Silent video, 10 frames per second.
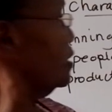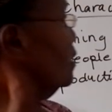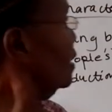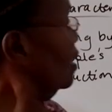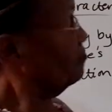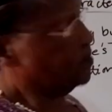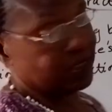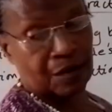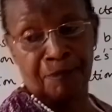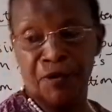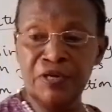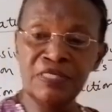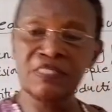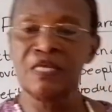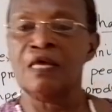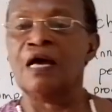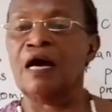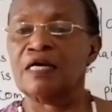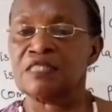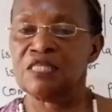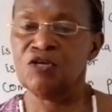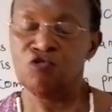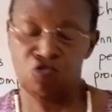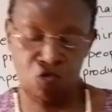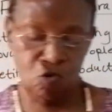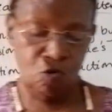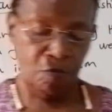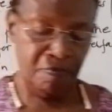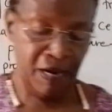seen that government appoints a central